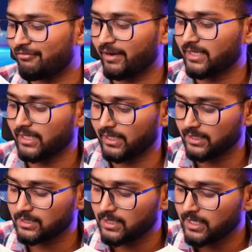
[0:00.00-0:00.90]
effect
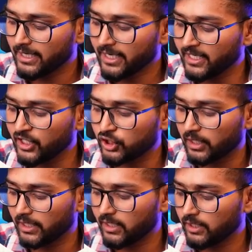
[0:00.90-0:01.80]
is,
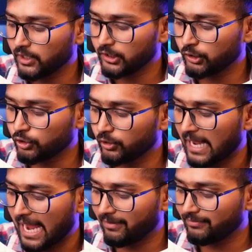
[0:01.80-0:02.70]
initially you should
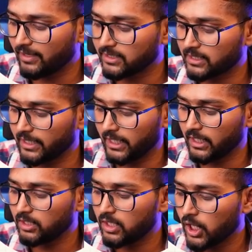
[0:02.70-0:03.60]
have a
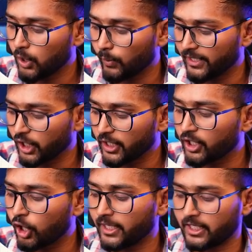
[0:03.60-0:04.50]
screen where you're
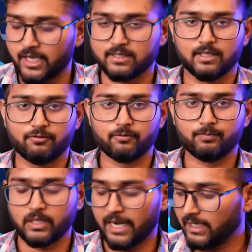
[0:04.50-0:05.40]
recording yourself,
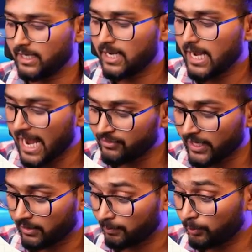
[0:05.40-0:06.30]
right? And
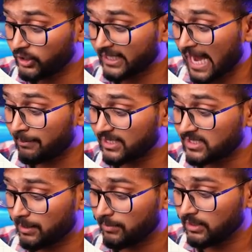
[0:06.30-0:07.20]
then put the camera
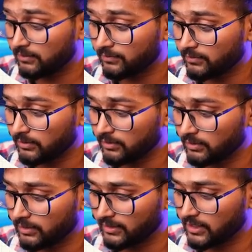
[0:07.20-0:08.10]
stable.
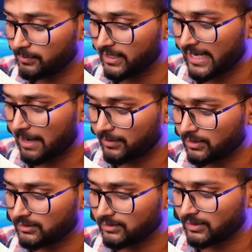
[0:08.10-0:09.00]
Let this be the
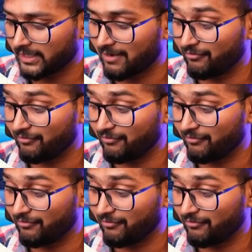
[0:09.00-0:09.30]
camera. Okay, I'm